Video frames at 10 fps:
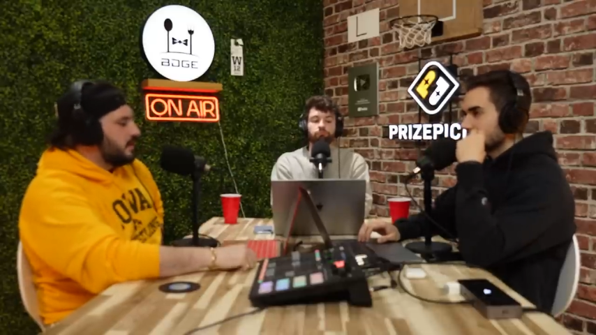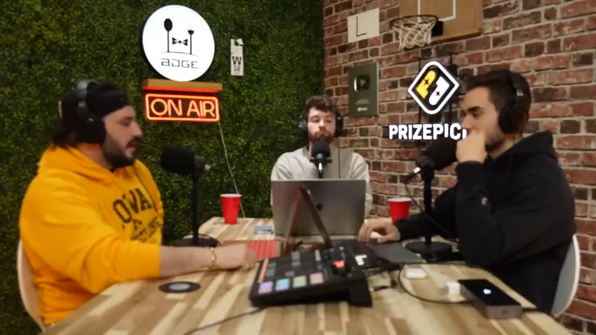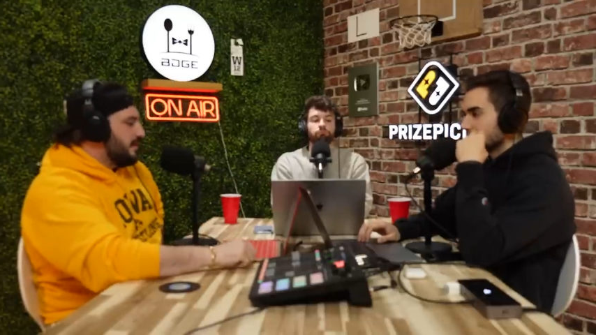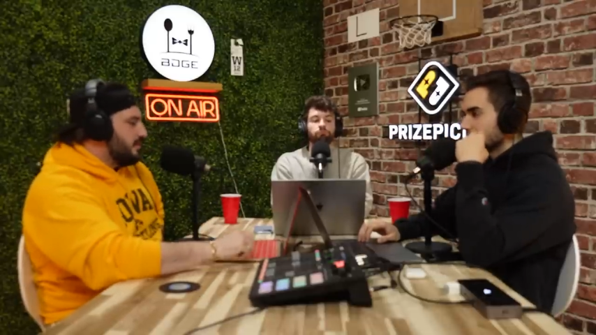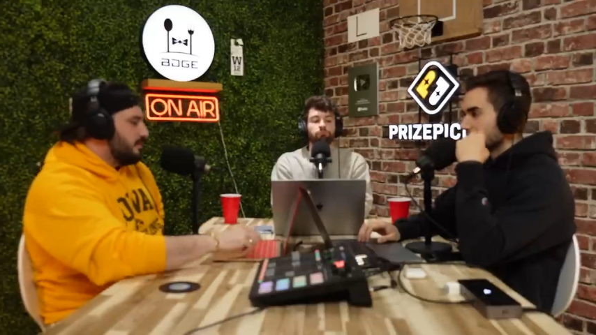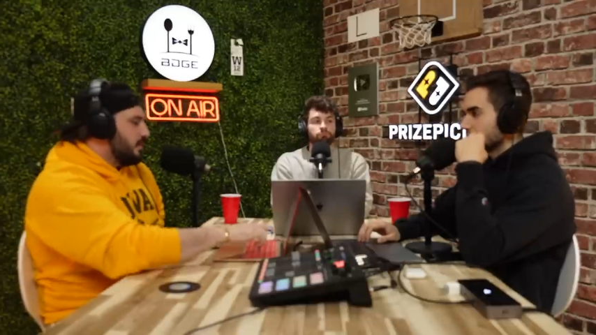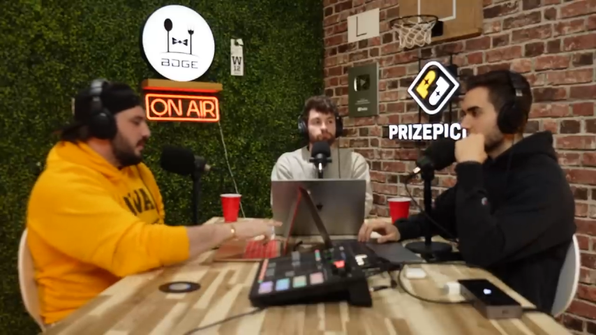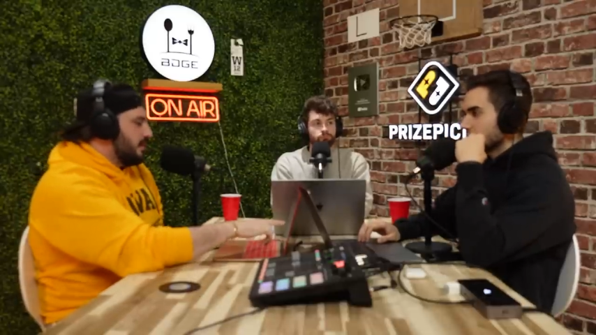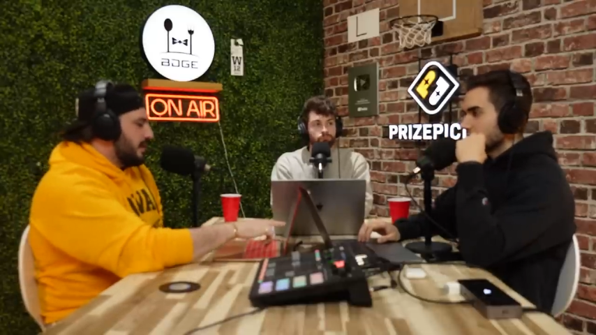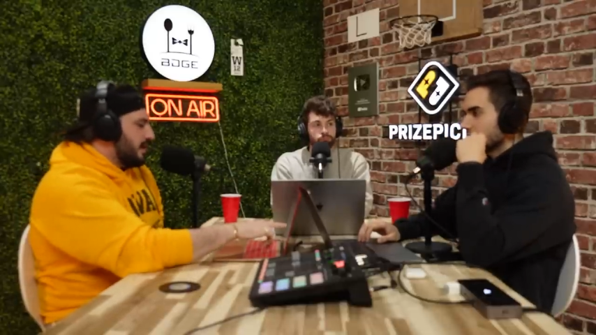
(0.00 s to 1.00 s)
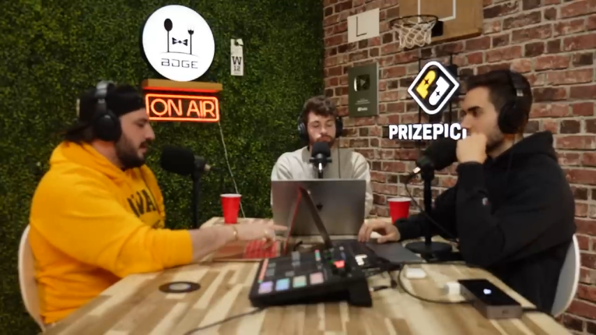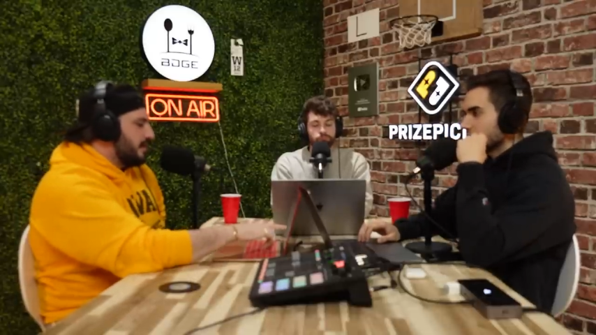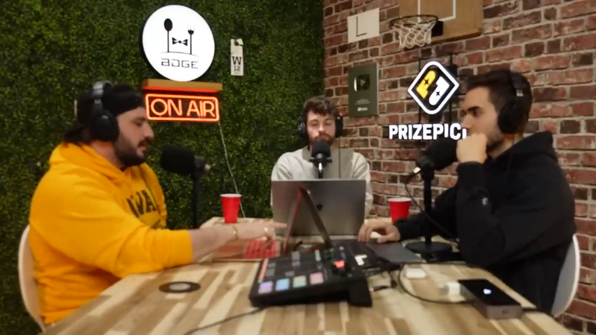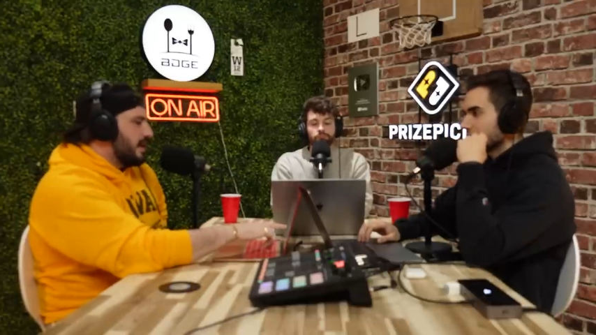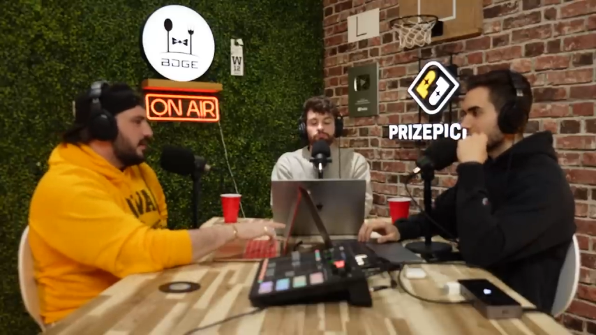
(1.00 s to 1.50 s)
Speaker 1: They even put like
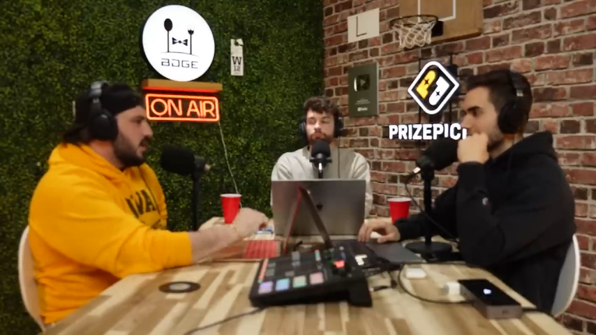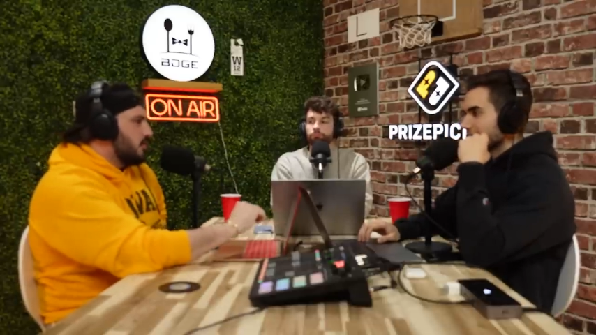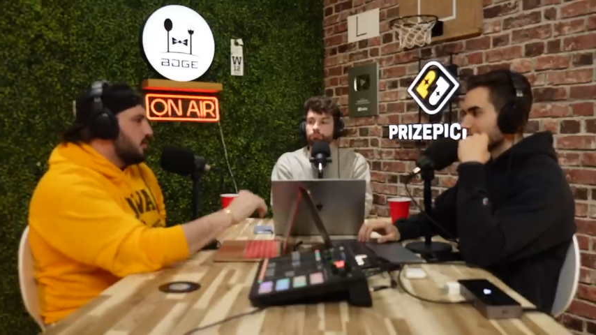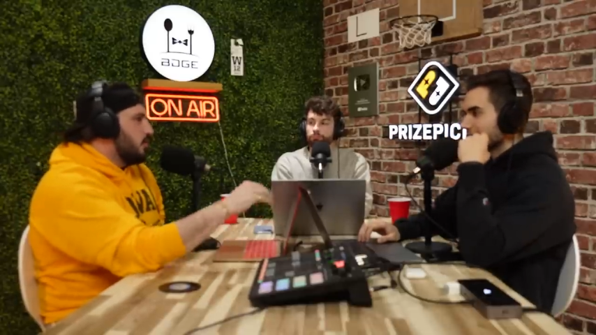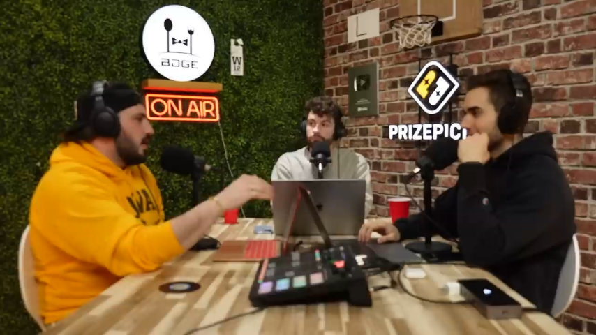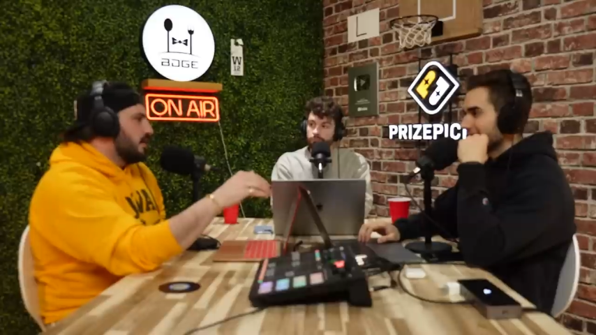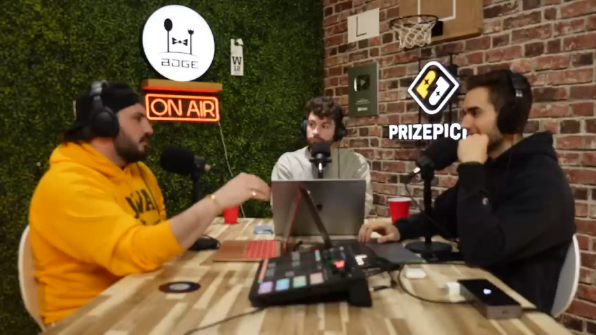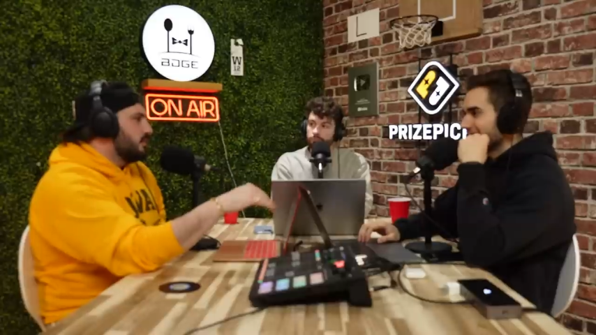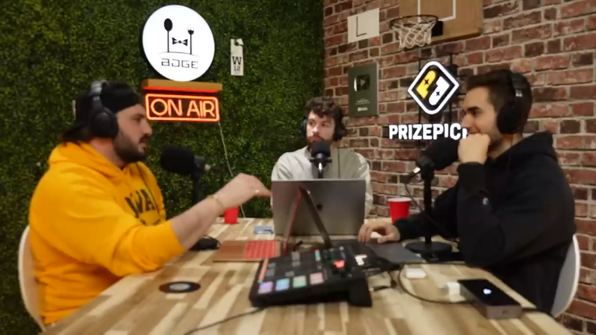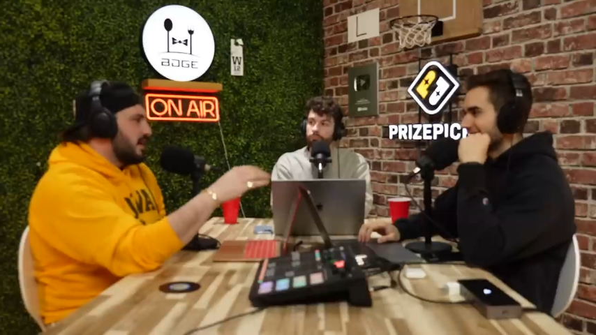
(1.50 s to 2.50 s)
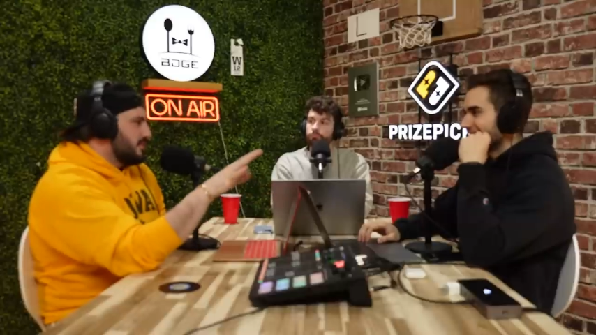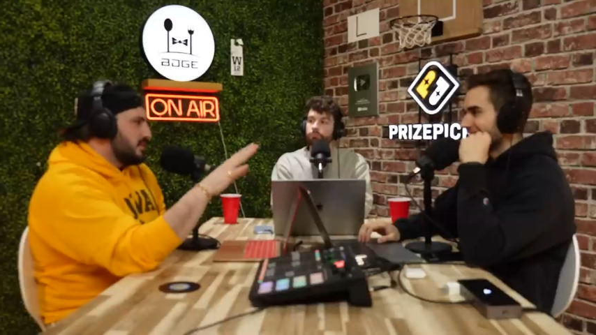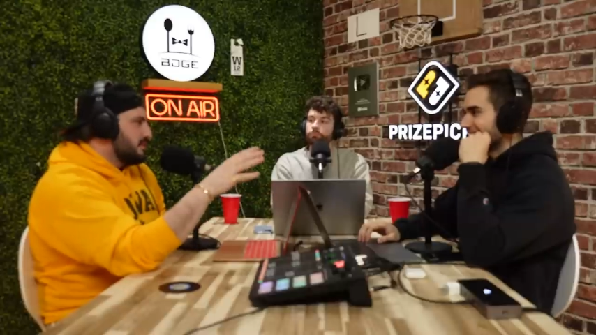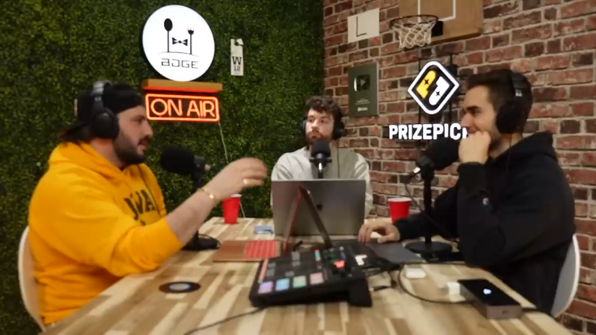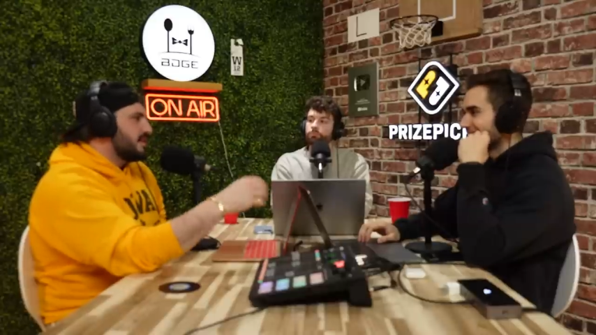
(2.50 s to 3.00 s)
on it, let alone one, which
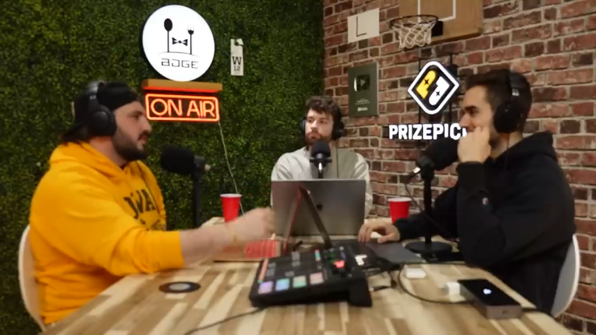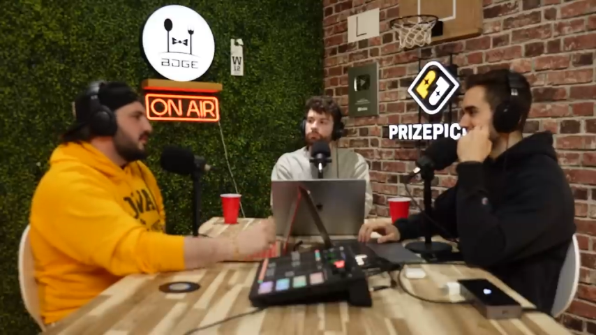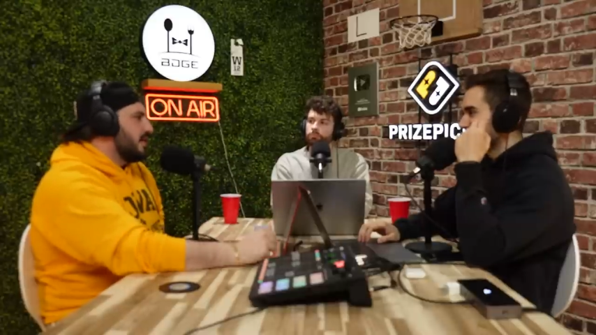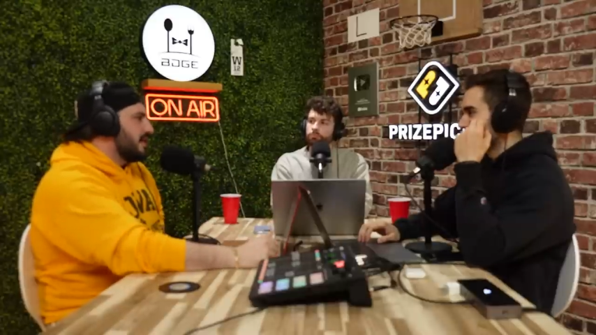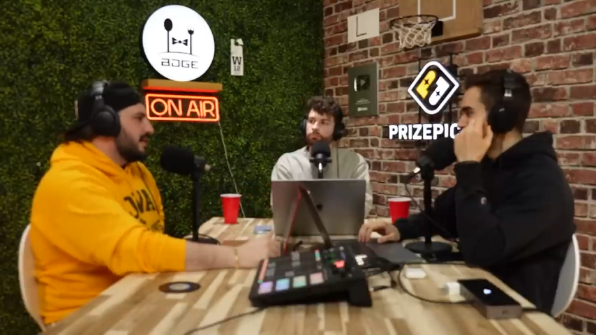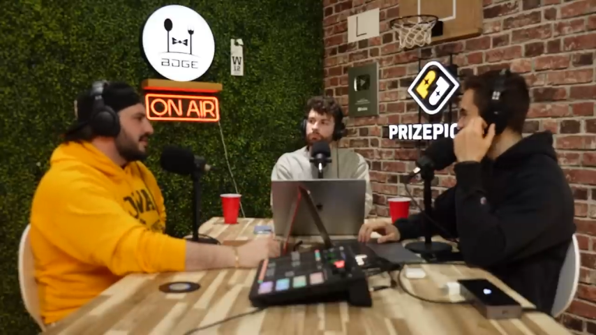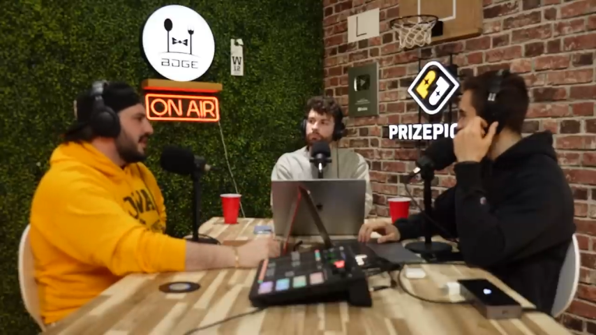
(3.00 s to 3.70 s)
obviously yeah. makes no fucking